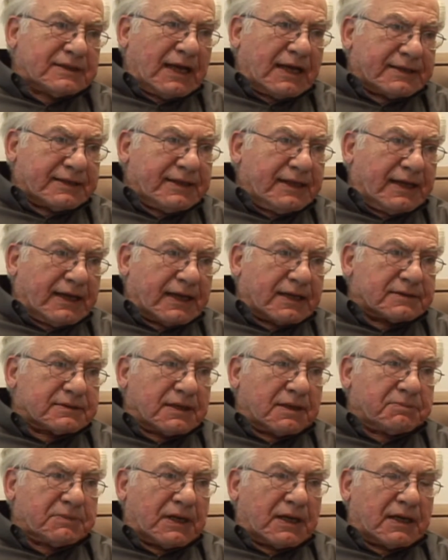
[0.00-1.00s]
not yet.
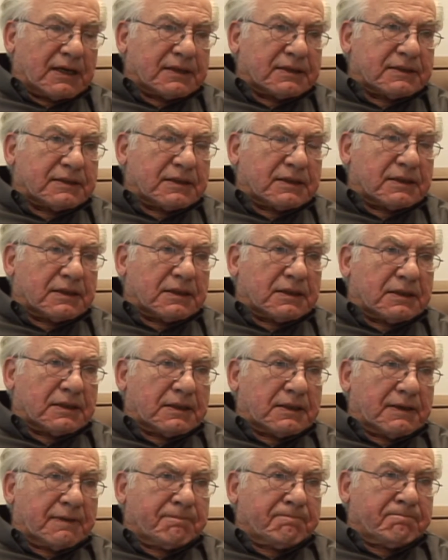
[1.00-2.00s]
I mean, mm. I
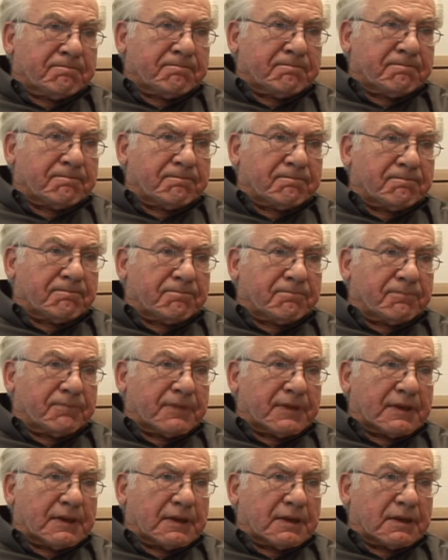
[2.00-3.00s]
um,
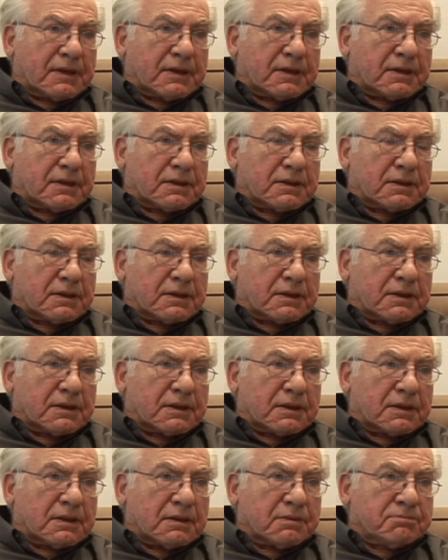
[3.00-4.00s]

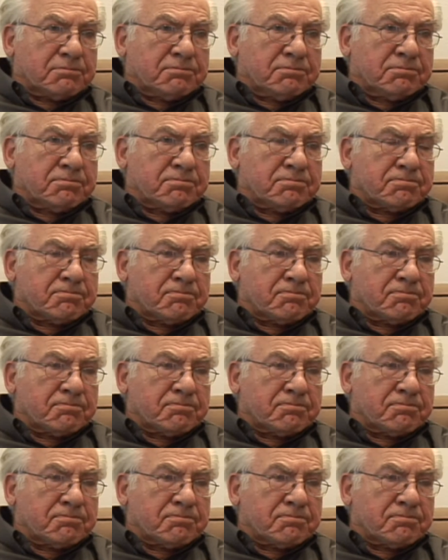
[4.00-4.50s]
um,